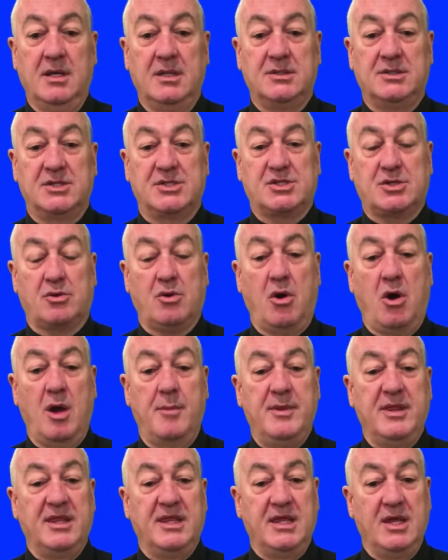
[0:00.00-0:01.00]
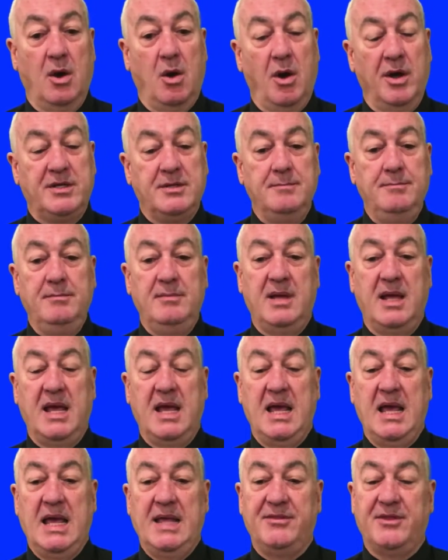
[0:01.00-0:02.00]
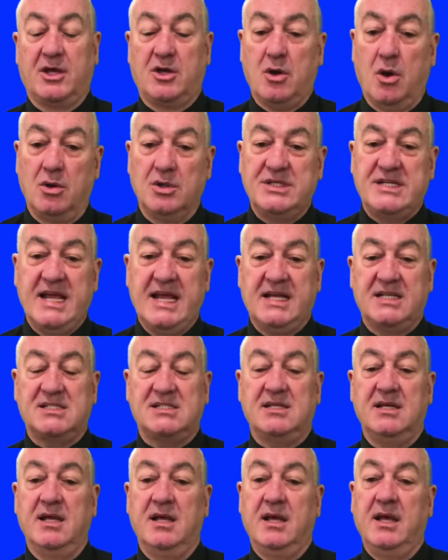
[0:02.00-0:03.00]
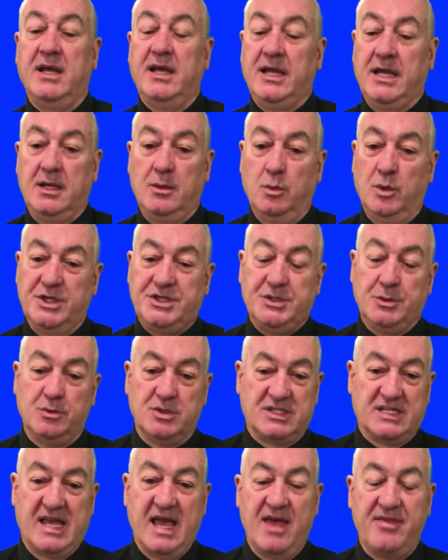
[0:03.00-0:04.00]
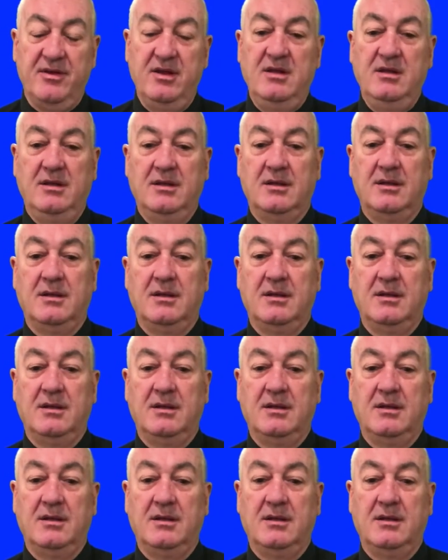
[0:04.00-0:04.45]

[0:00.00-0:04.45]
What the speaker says: describing the item and the context in which it was gathered,